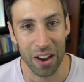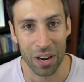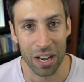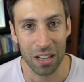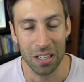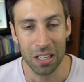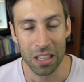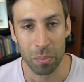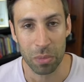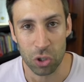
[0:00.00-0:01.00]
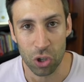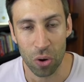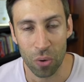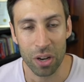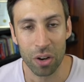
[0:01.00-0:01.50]
area. The
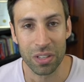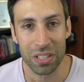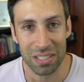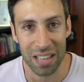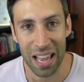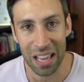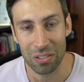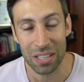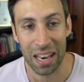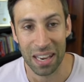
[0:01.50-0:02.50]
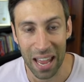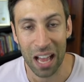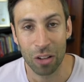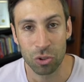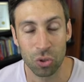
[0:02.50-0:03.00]
majority of the sales are
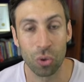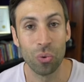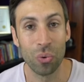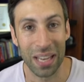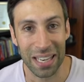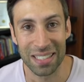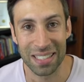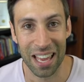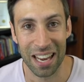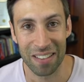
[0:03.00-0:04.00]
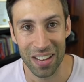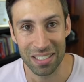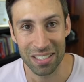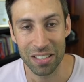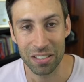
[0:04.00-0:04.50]
now to interstate
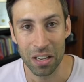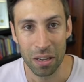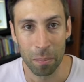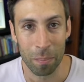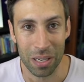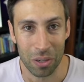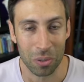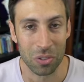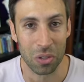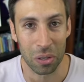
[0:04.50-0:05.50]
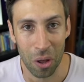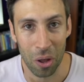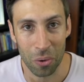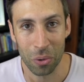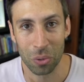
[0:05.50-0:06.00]
investors because the
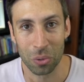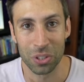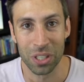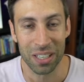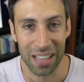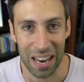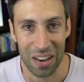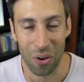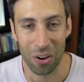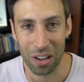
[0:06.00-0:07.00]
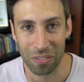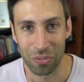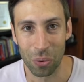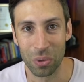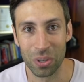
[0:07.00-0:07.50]
locals cannot
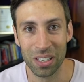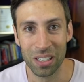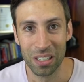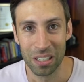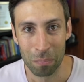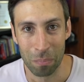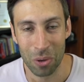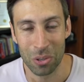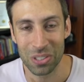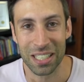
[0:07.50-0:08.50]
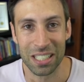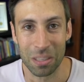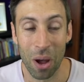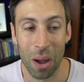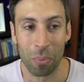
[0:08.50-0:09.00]
afford mostly
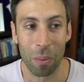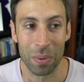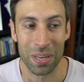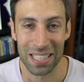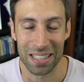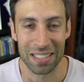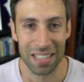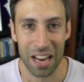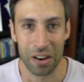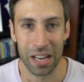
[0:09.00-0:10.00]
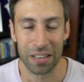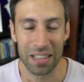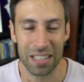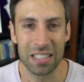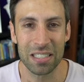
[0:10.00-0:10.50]
to buy properties in this area.
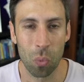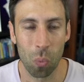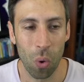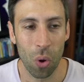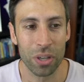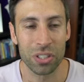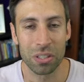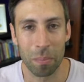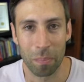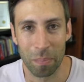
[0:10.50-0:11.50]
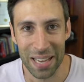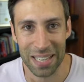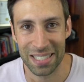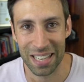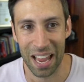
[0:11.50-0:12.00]
Now, this is the worst,
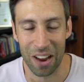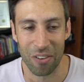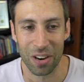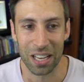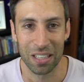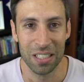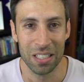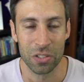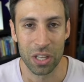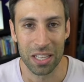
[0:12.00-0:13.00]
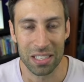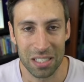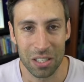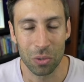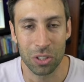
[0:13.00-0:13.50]
best area. So there's
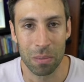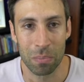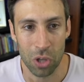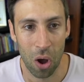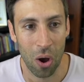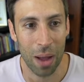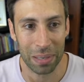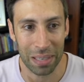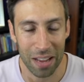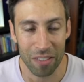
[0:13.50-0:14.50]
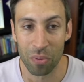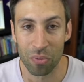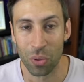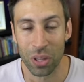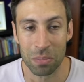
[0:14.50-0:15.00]
still some time left
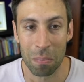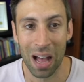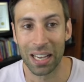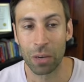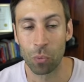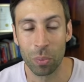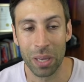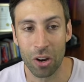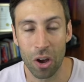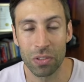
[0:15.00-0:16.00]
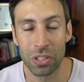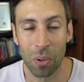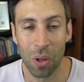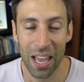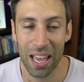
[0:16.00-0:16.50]
before this market will be in
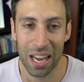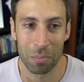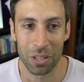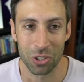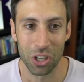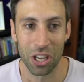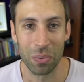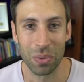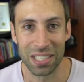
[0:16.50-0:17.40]
oversupply, and I'm going to show you in a